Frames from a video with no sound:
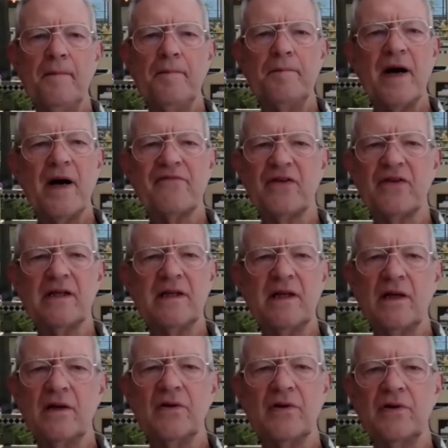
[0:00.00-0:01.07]
Buffett
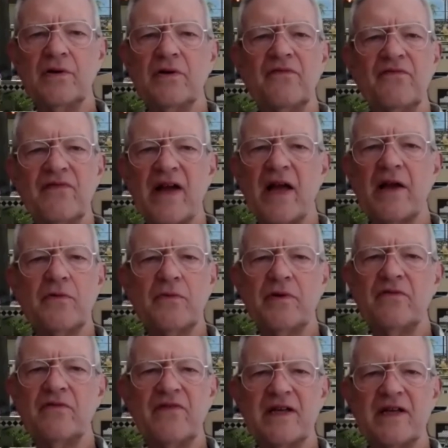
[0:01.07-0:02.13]
learned value
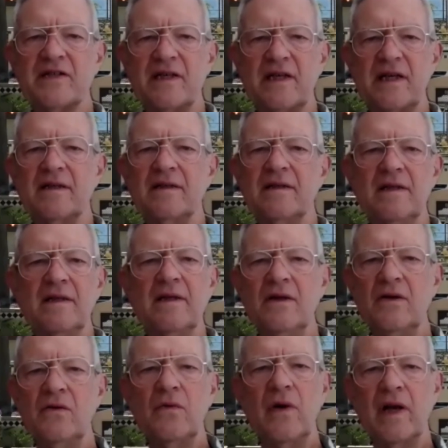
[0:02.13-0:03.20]
investing
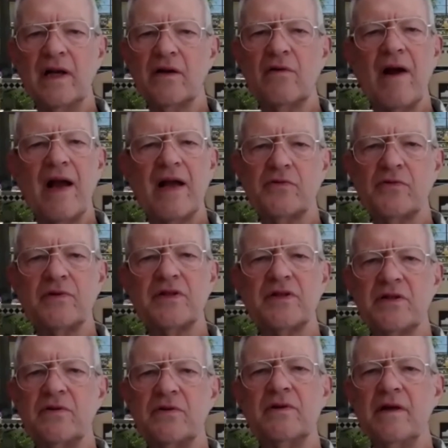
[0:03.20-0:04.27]
while a graduate
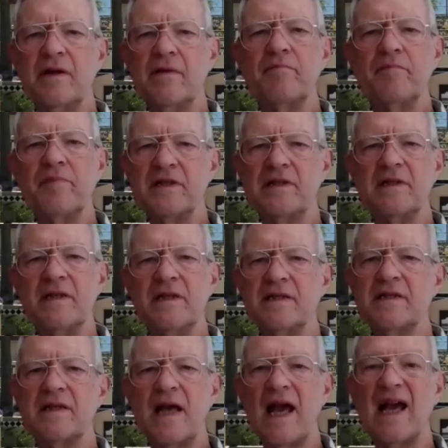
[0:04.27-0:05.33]
student in
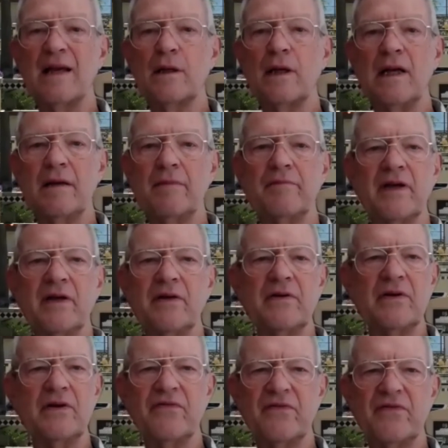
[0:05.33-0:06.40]
business at Columbia
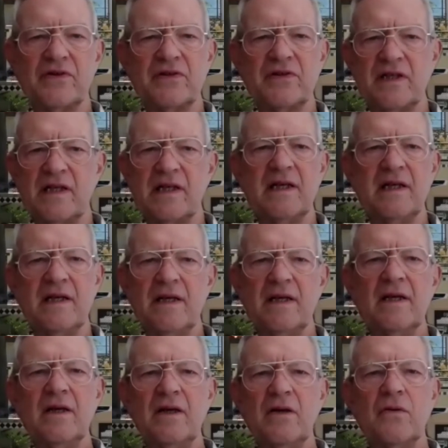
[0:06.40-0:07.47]
University,
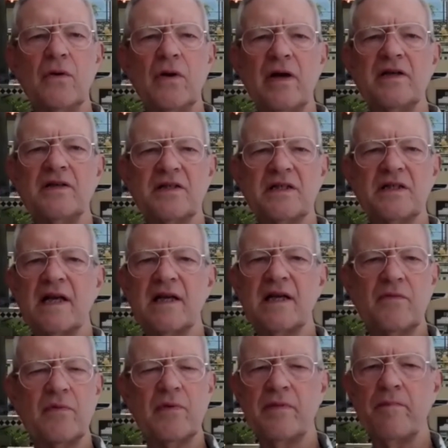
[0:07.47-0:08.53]
where he
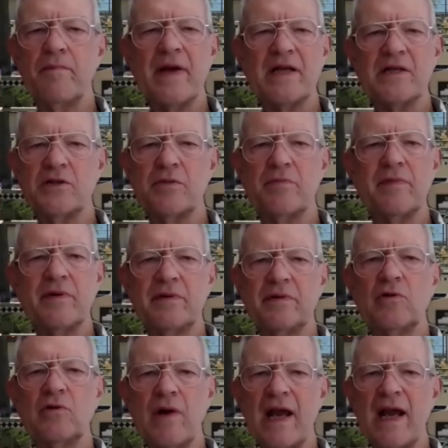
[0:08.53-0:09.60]
studied with Benjamin
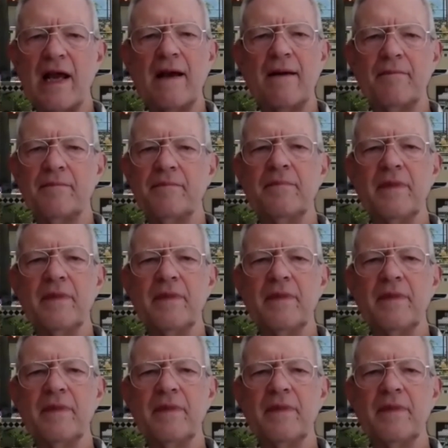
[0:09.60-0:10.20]
Graham,